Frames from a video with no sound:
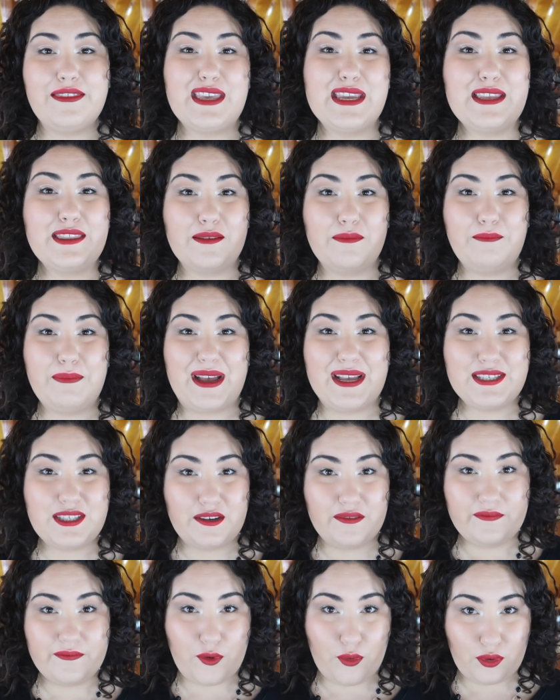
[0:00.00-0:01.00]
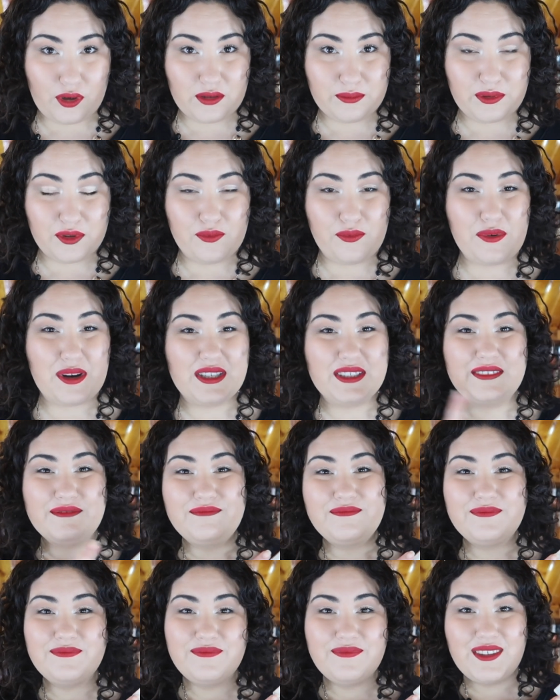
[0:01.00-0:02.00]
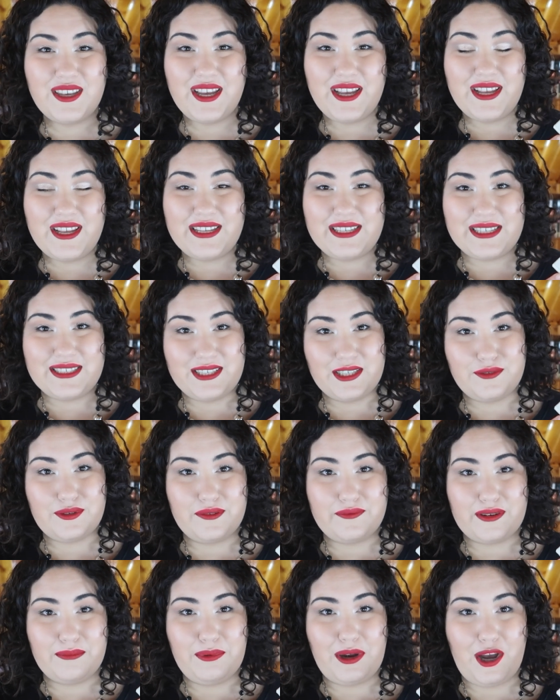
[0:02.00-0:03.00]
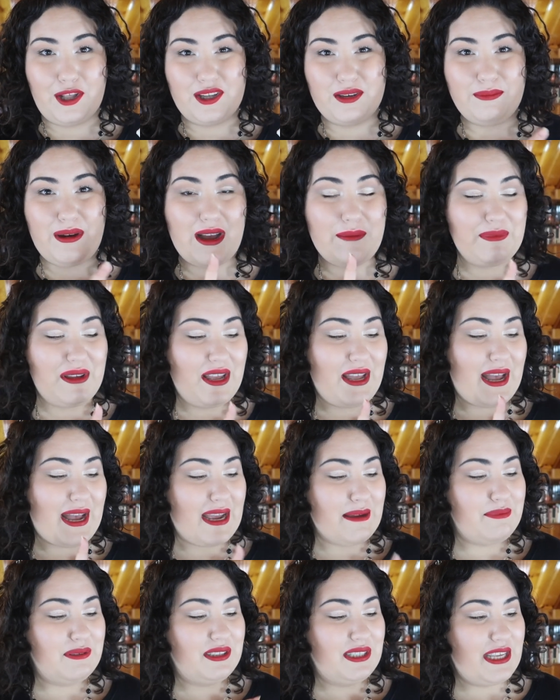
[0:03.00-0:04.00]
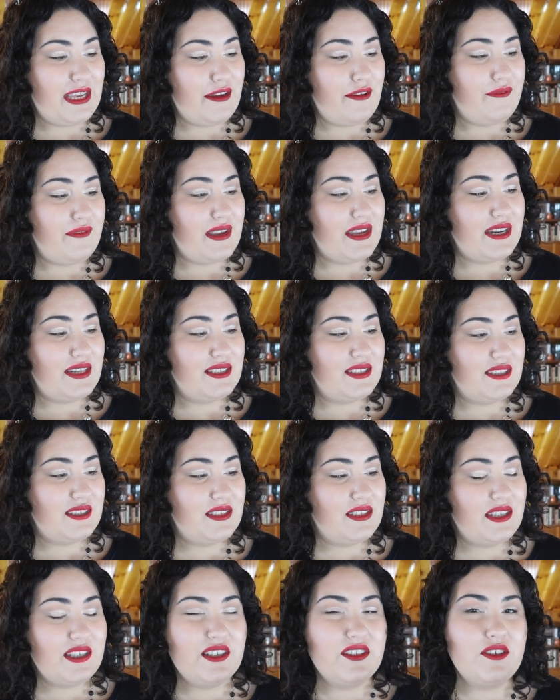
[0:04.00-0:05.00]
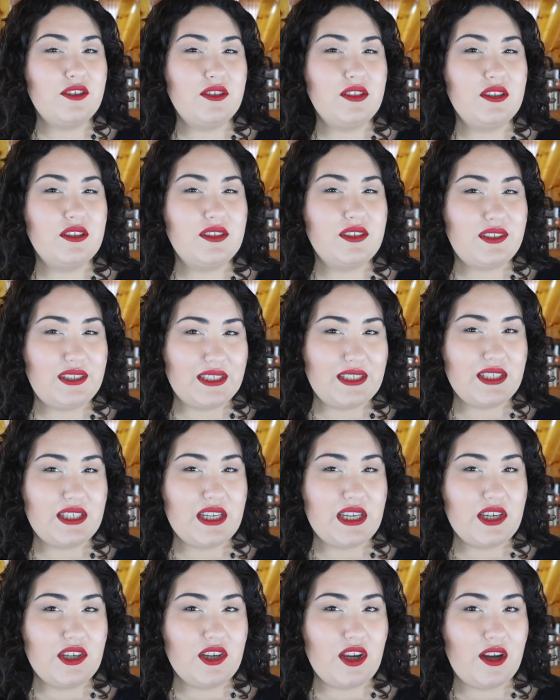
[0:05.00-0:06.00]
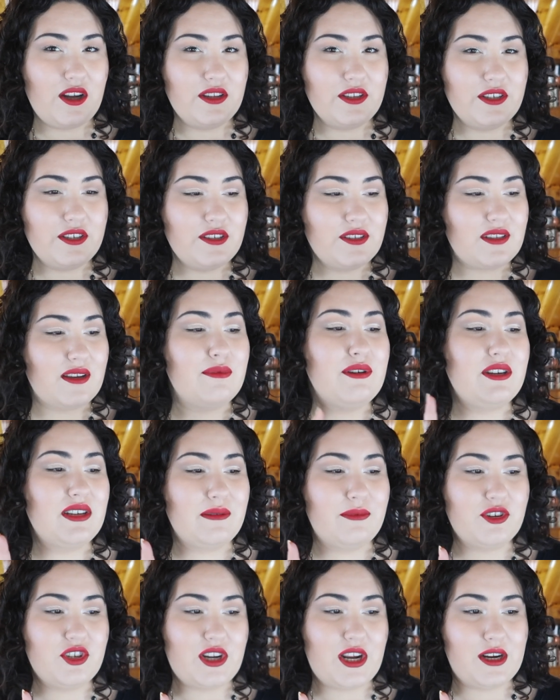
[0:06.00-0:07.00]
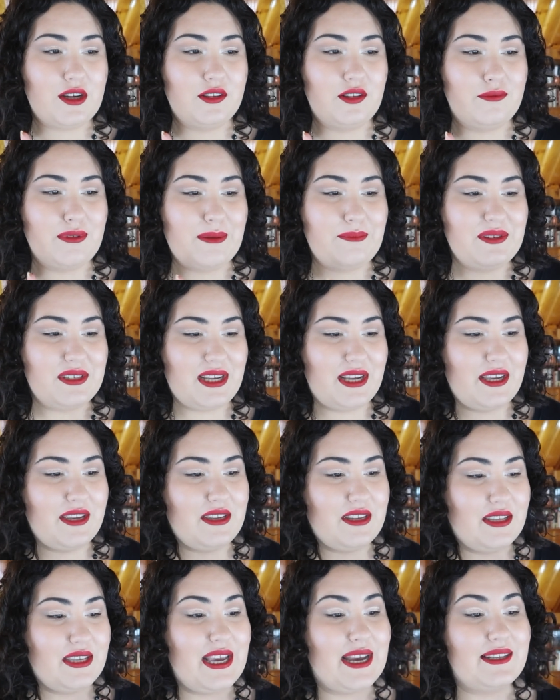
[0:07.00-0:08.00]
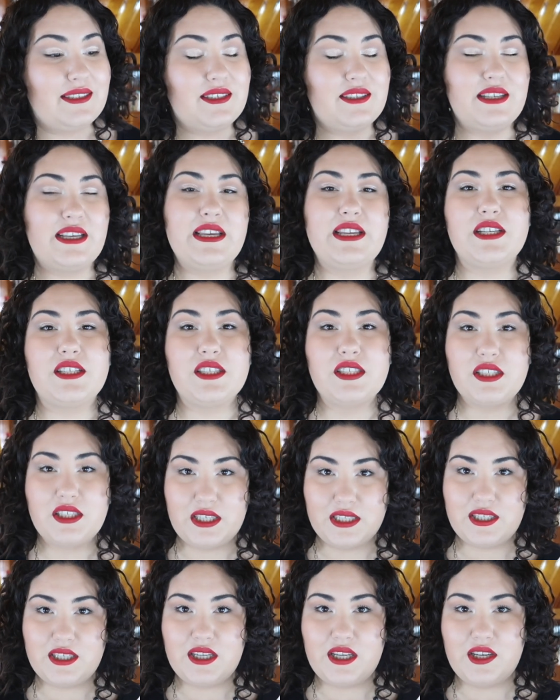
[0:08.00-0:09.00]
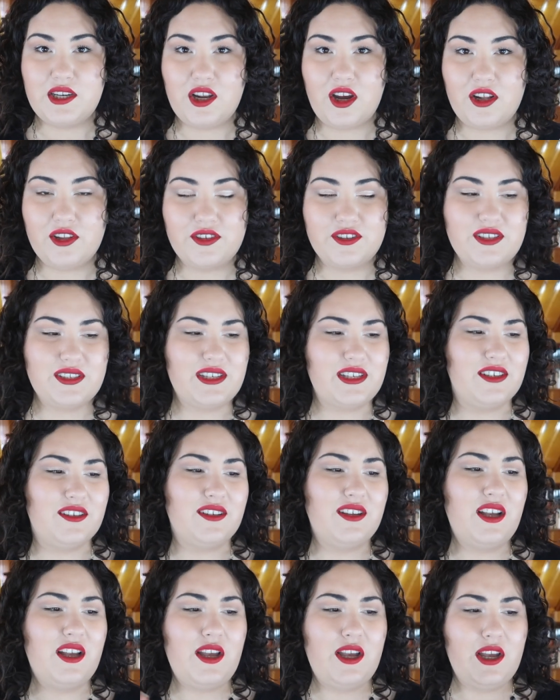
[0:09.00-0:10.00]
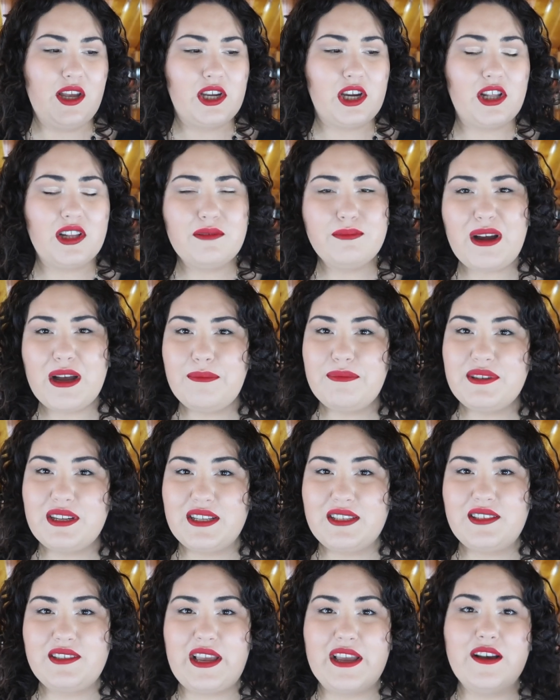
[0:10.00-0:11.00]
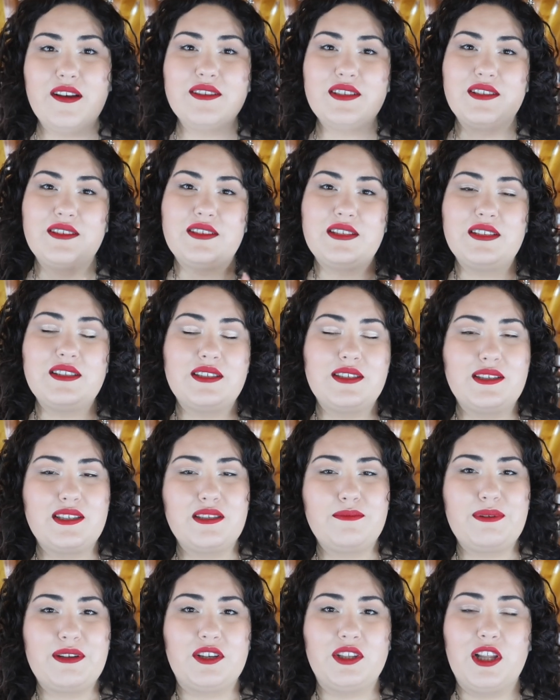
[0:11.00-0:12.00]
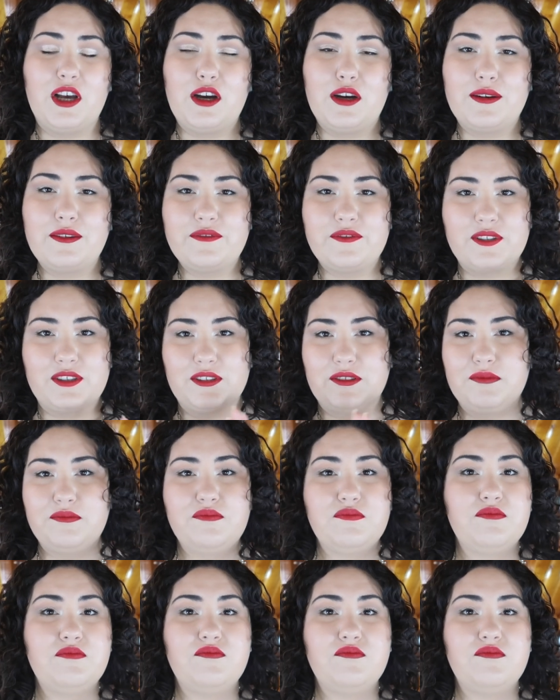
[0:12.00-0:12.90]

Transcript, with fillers: think the best affordable one is this one from ColourPop. I believe it is still sixteen dollars. I'm gonna double check on the website. Yes, it is sixteen dollars still. ColourPop does sales, and since this has been along for